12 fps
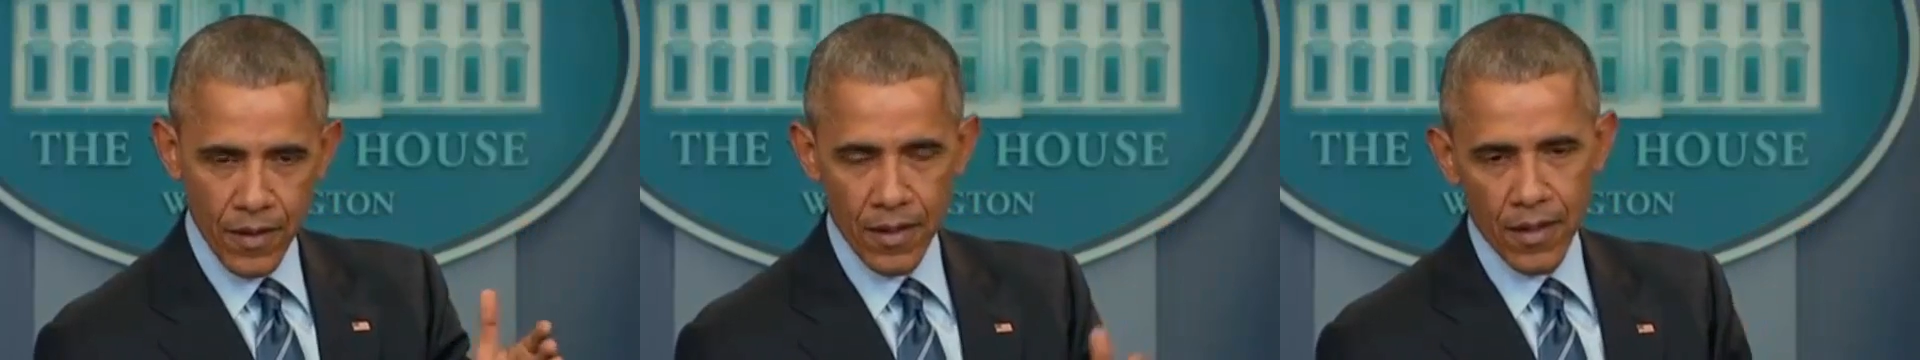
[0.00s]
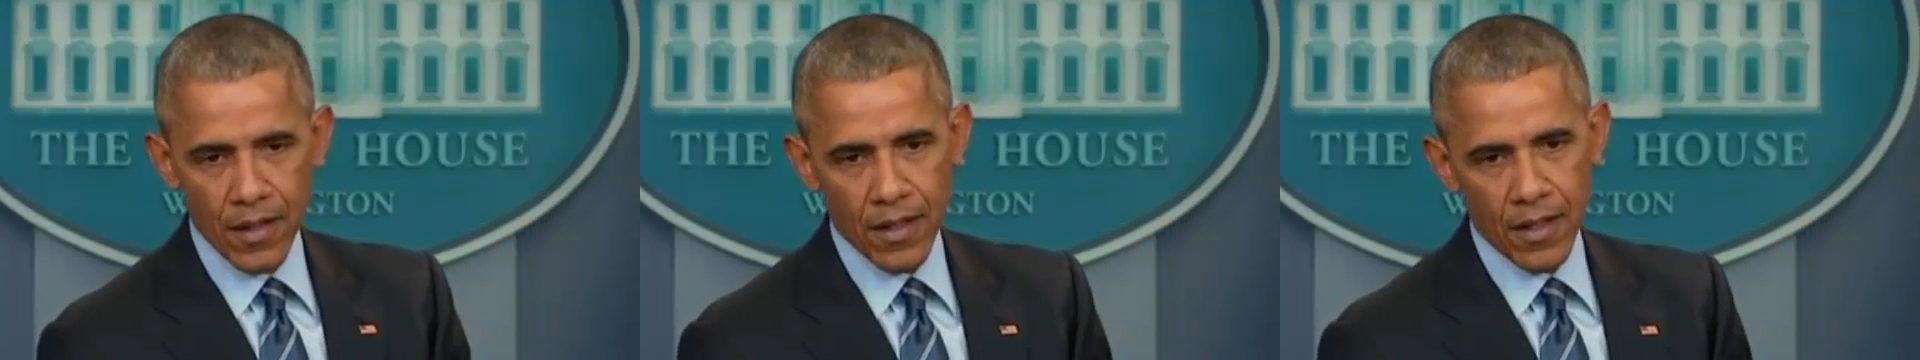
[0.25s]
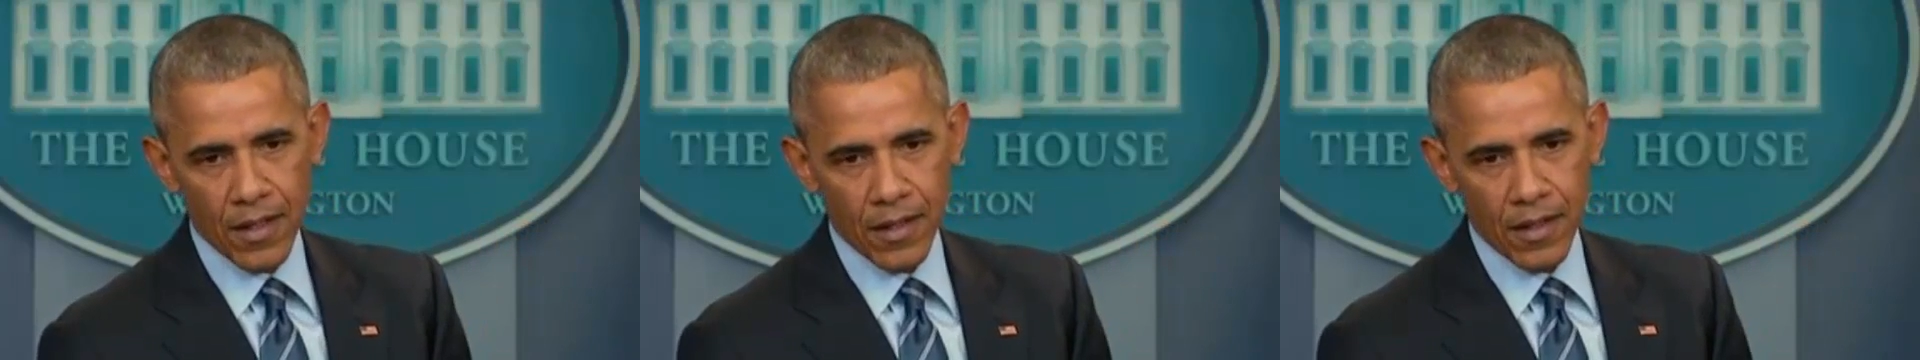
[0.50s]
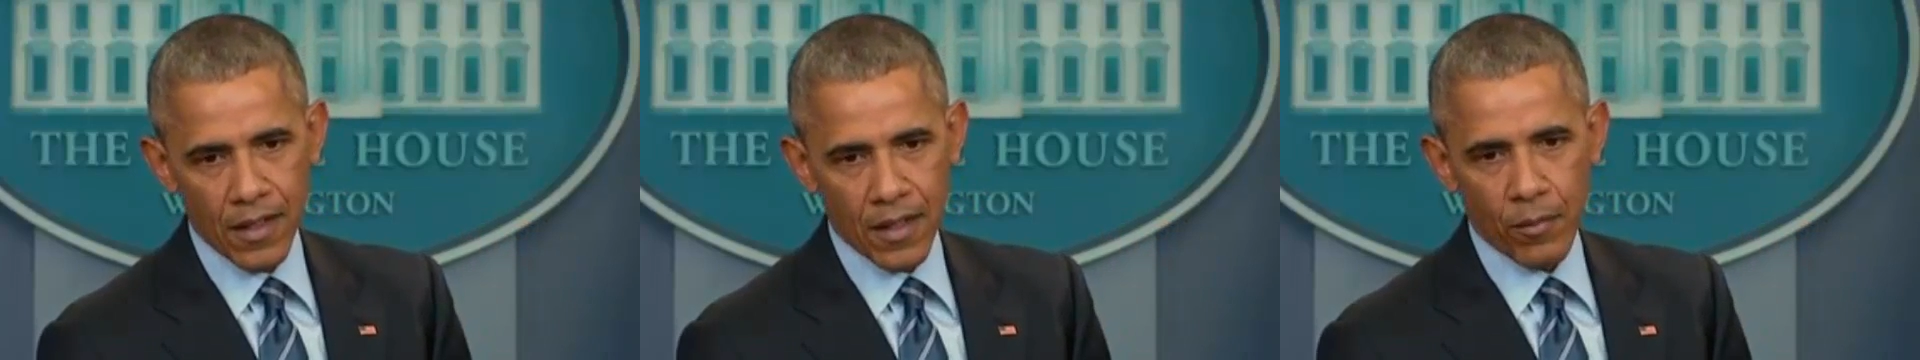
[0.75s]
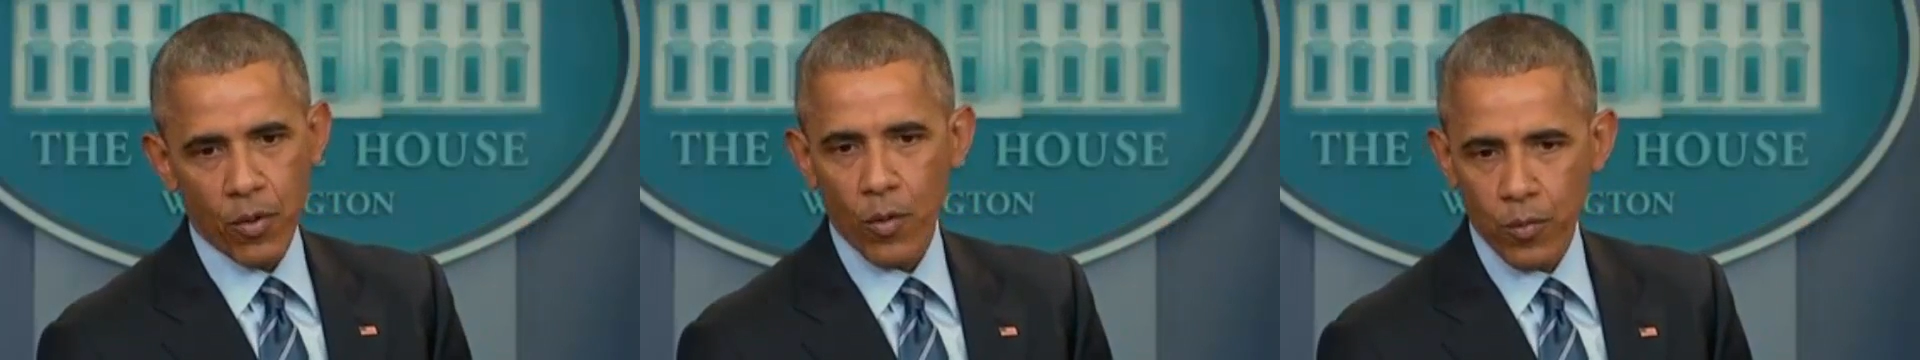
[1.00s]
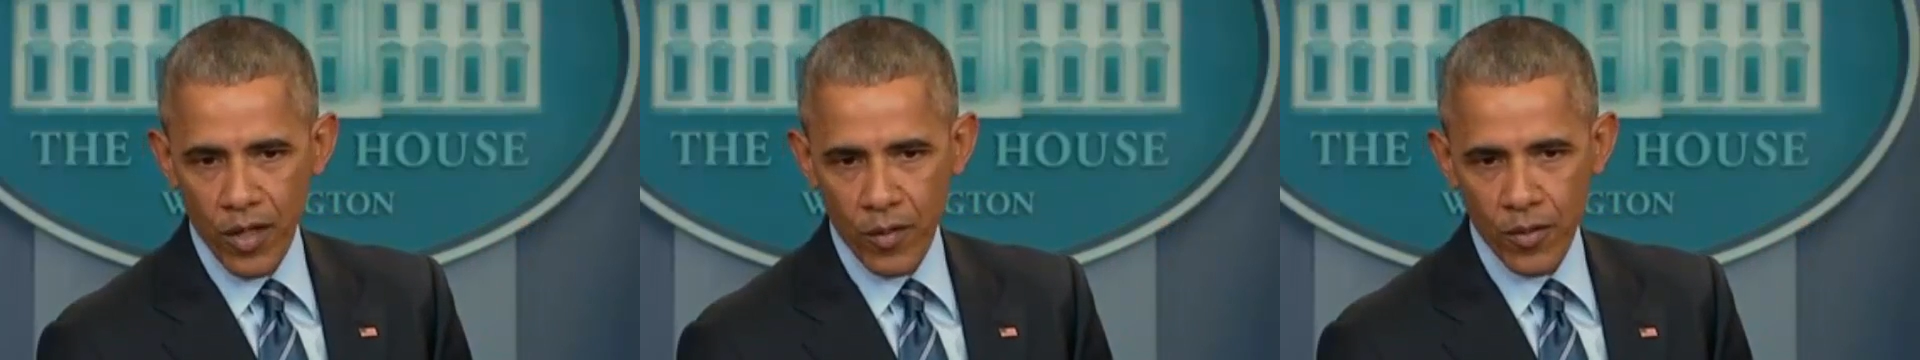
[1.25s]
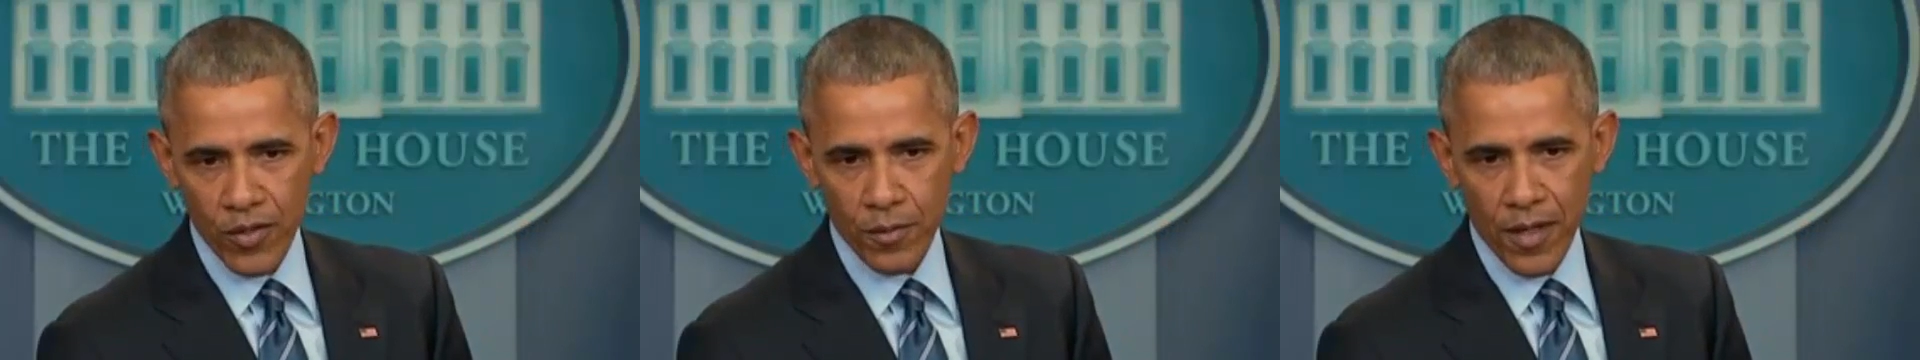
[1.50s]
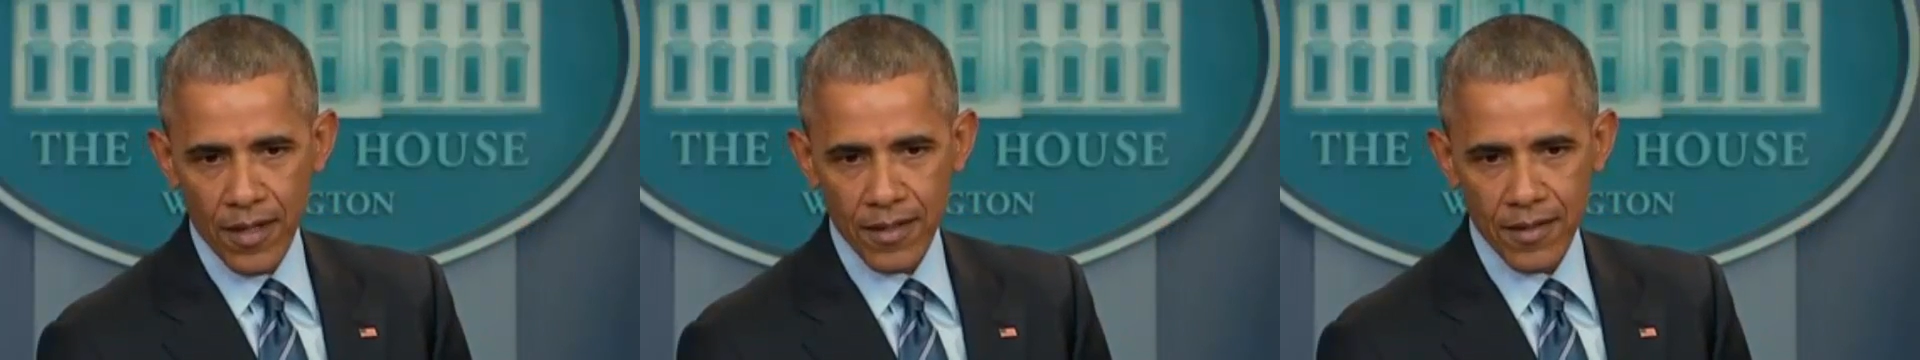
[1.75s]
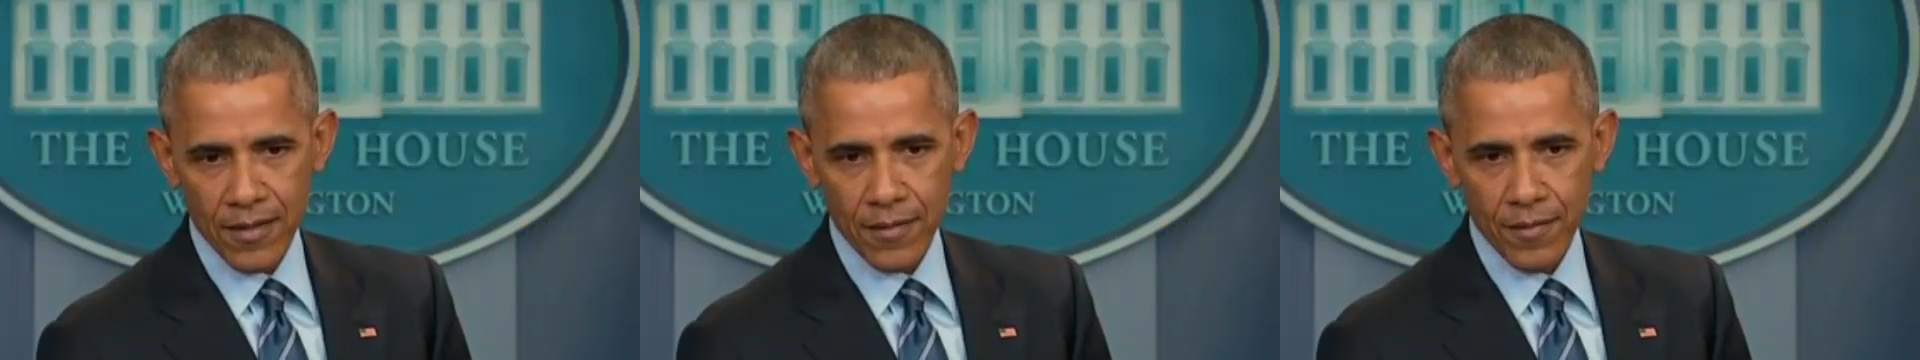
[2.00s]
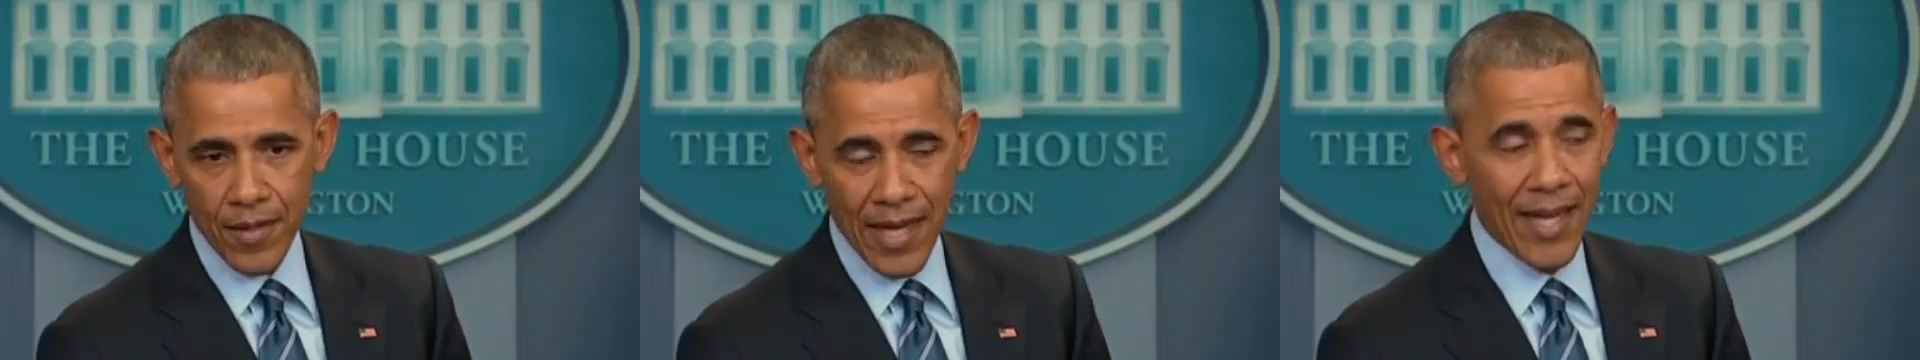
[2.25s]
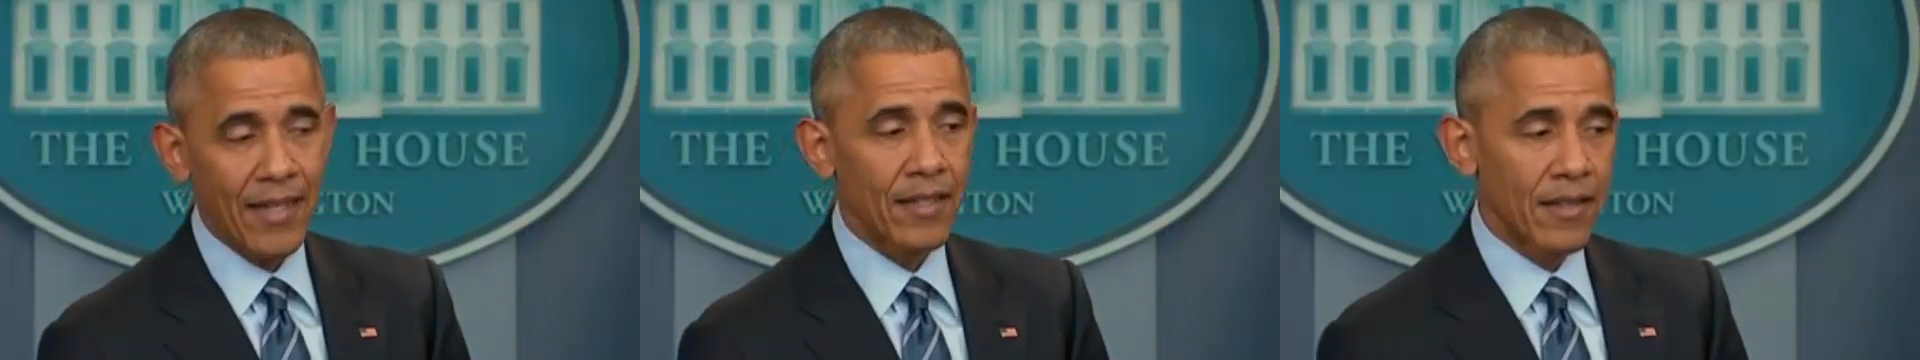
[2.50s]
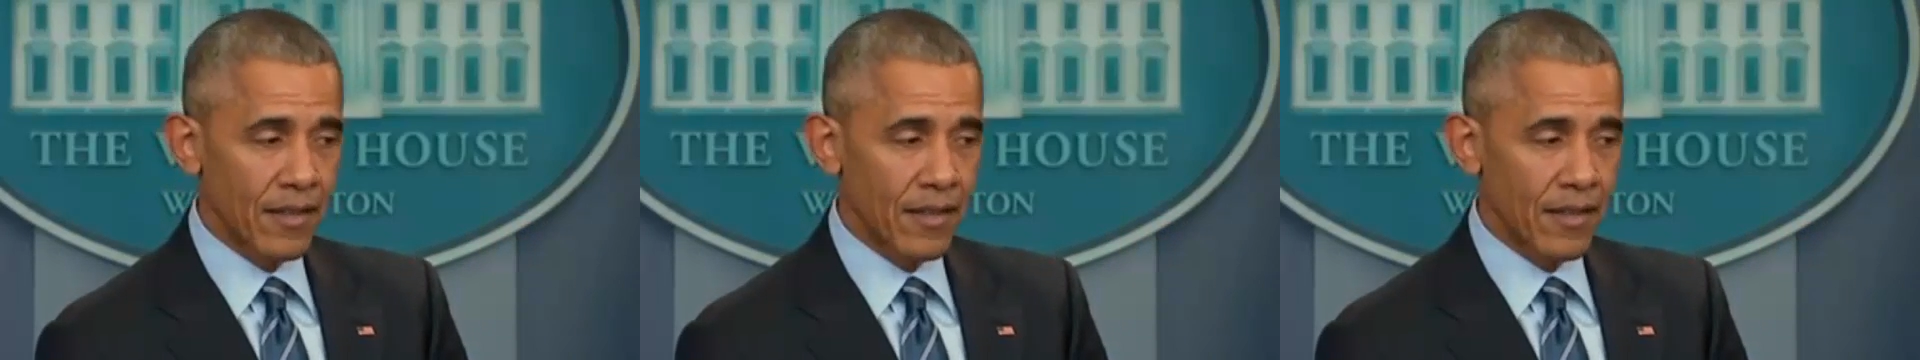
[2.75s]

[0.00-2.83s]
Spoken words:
an appropriate response that